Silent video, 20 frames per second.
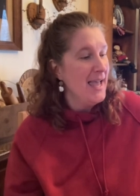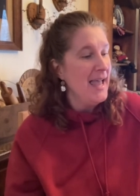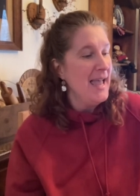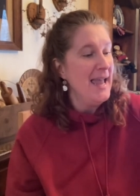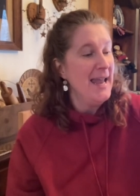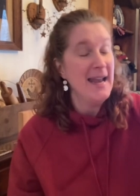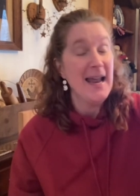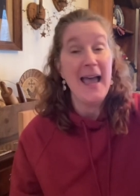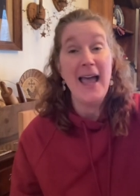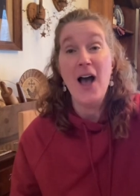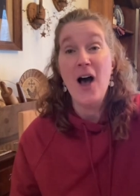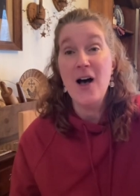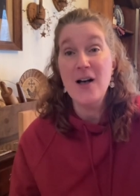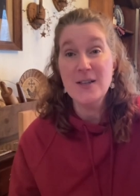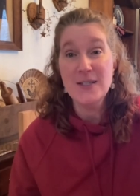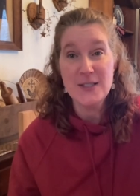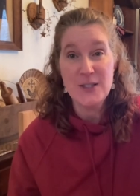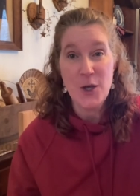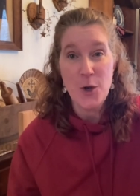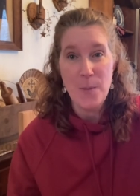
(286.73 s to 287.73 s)
And I
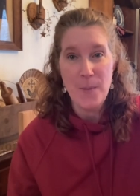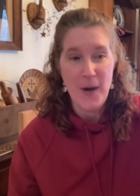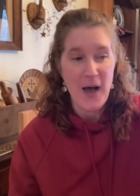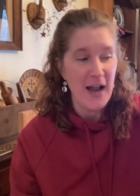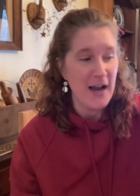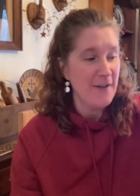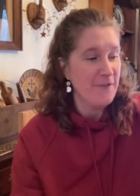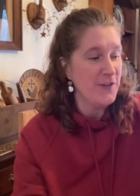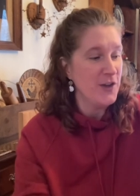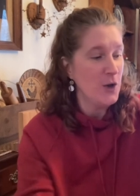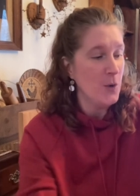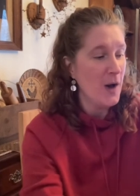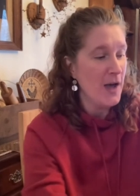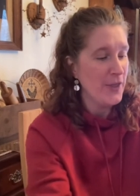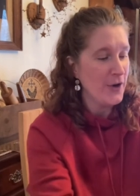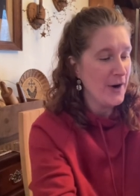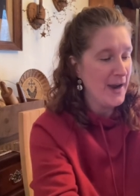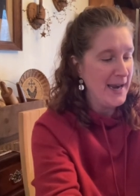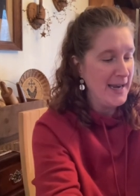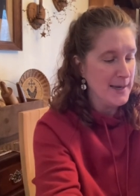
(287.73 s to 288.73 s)
also bought a few
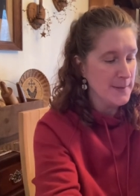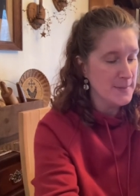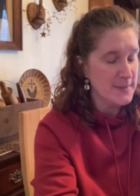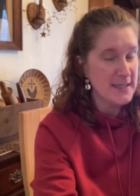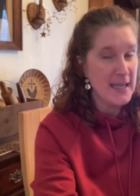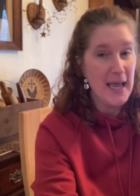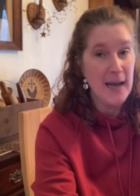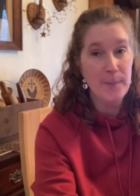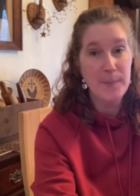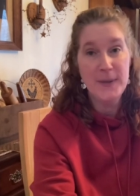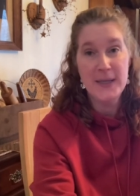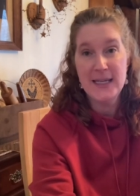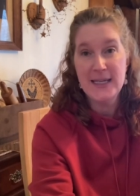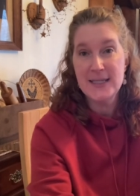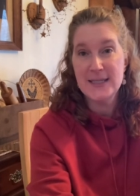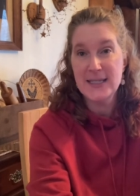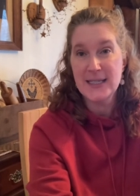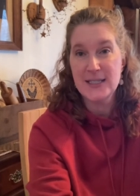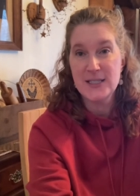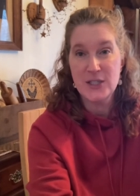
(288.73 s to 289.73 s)
other items and
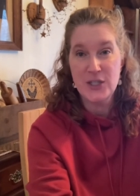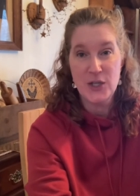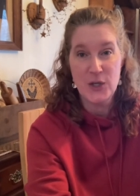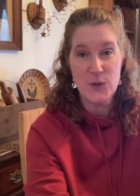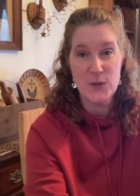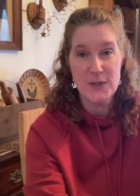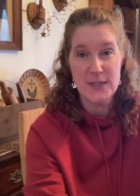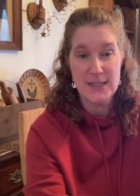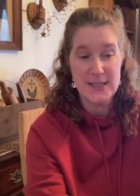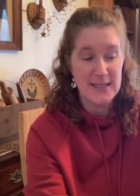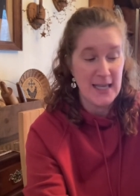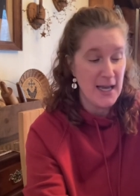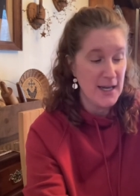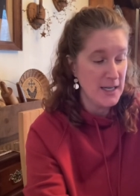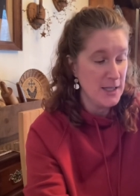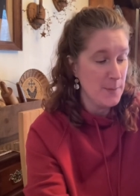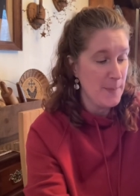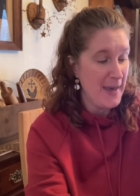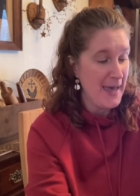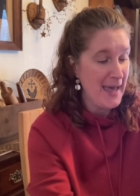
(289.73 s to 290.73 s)
please excuse the sound
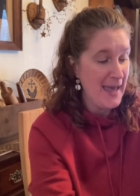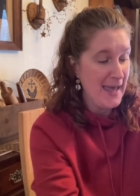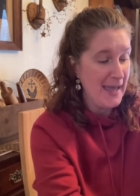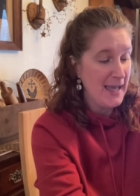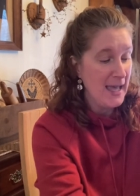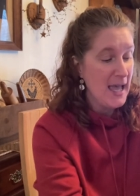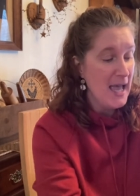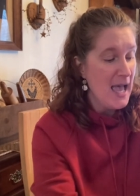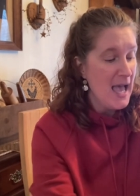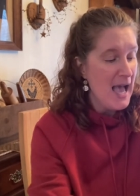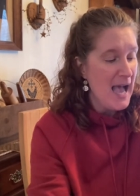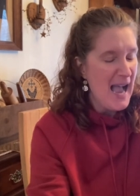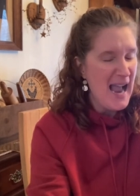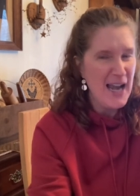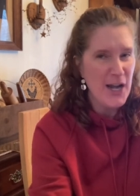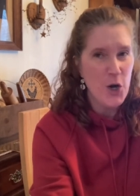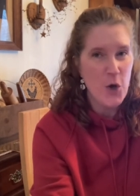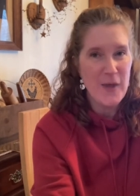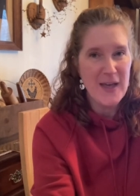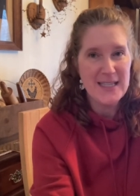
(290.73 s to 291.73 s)
of the bag. I
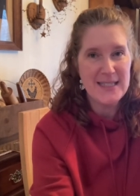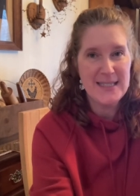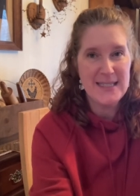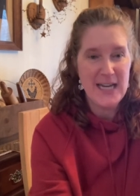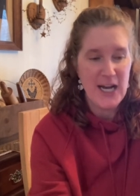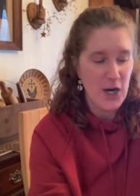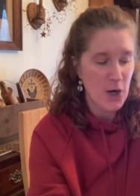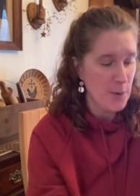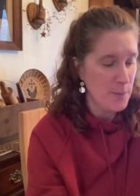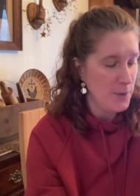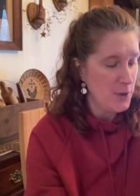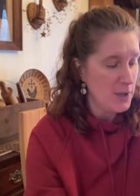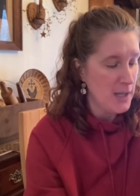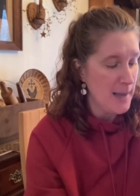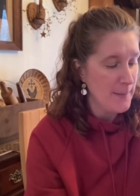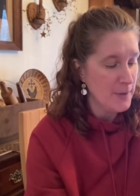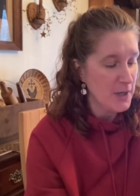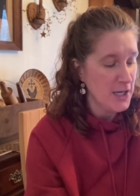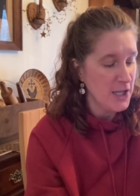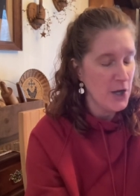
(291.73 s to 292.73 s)
know that's terrible.
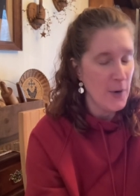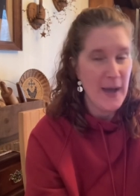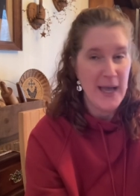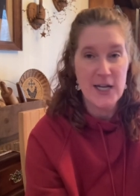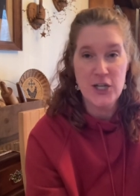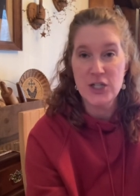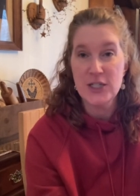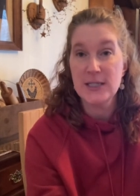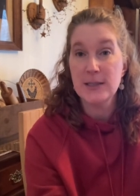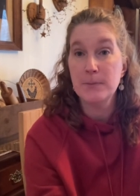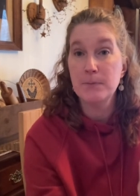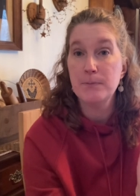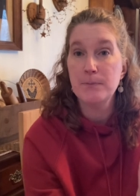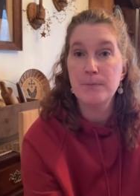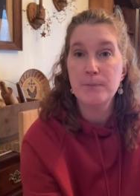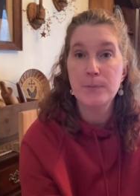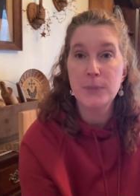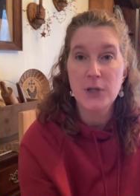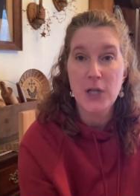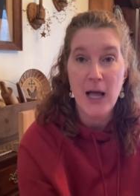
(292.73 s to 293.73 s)
I'm gonna go ahead and just
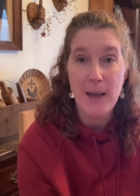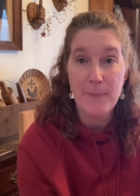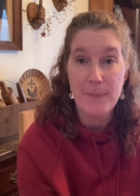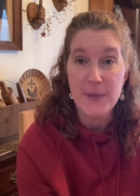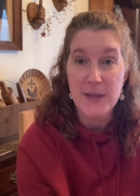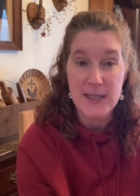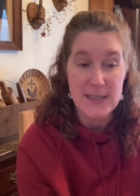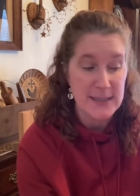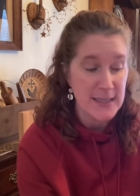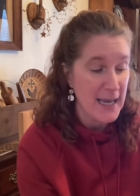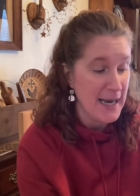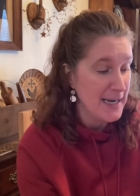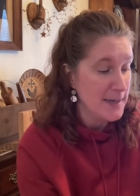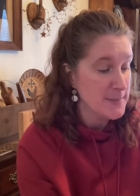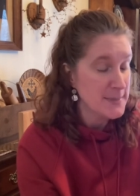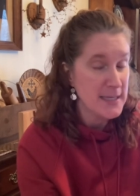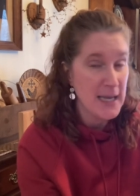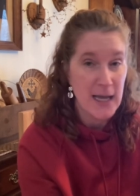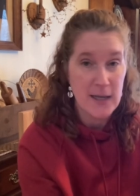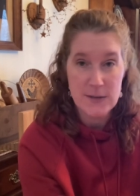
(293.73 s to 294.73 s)
plop these
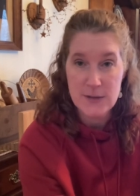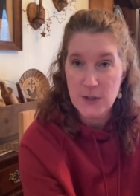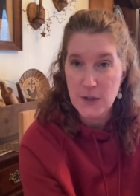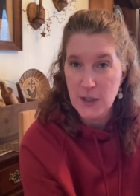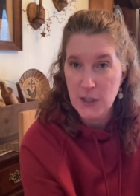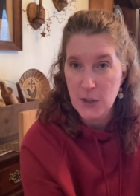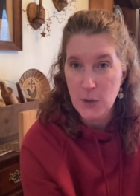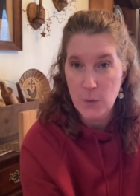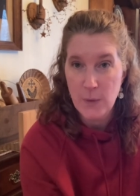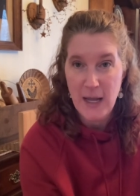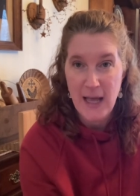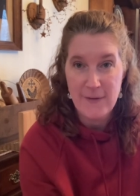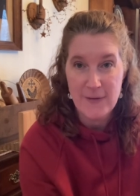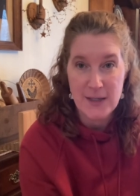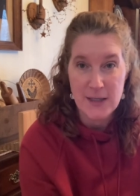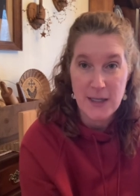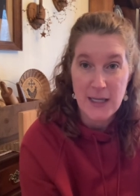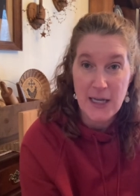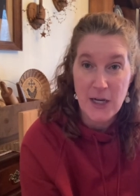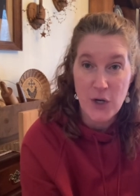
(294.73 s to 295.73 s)
items out so that you don't have
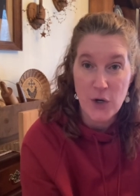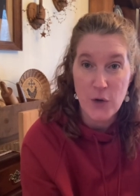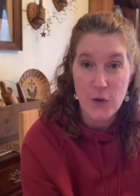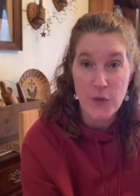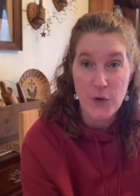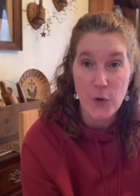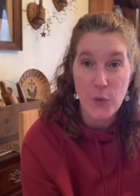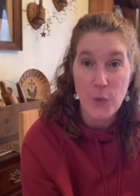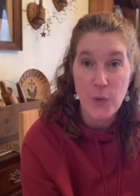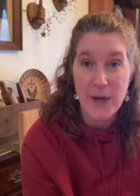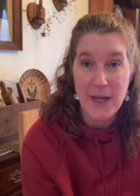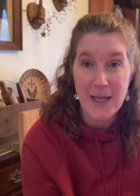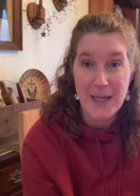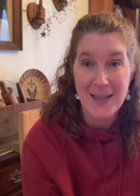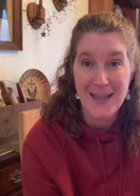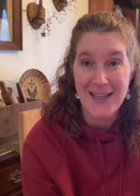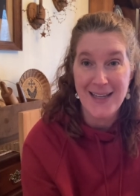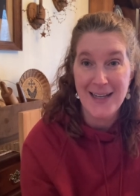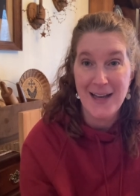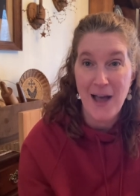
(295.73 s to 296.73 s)
to hear the
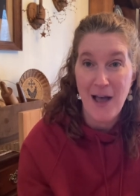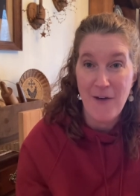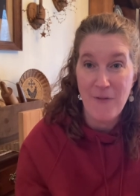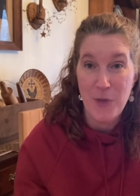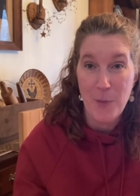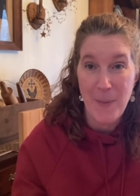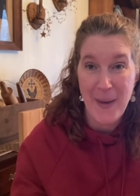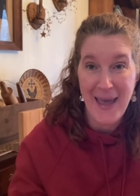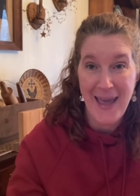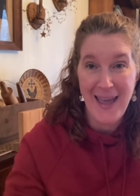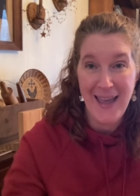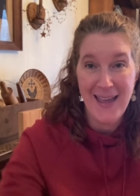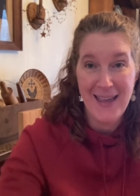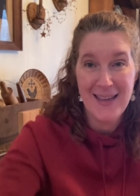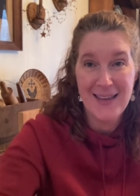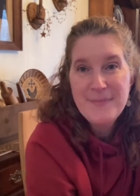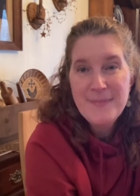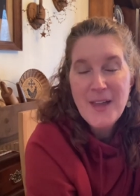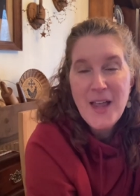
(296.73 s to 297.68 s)
crinkling of the bag.